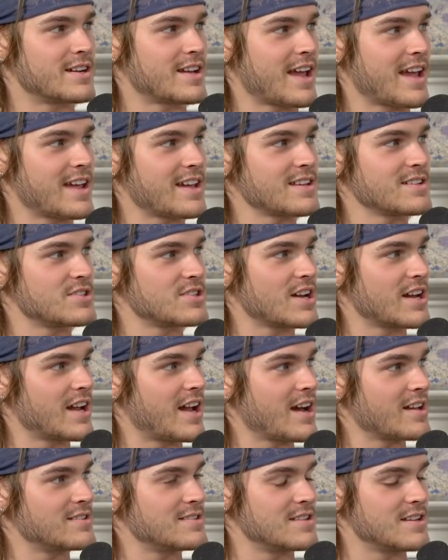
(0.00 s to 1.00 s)
age. I
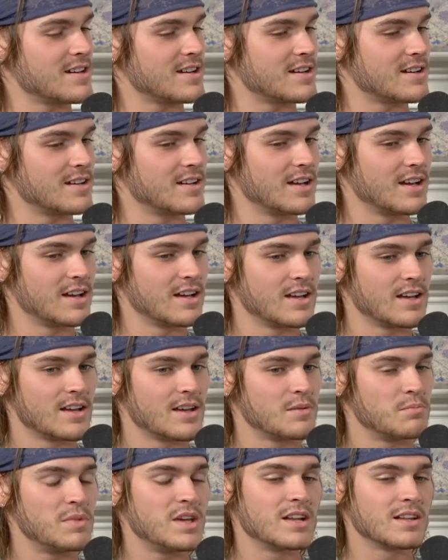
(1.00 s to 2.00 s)
got to
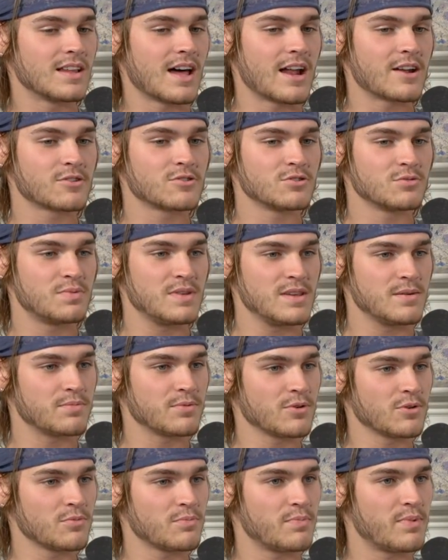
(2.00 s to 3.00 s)
meet a lot of cool
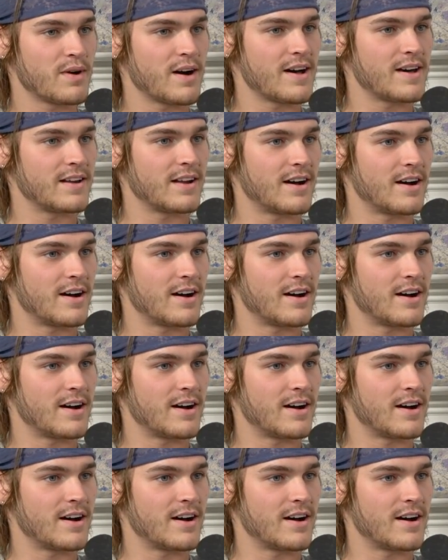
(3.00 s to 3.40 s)
people, but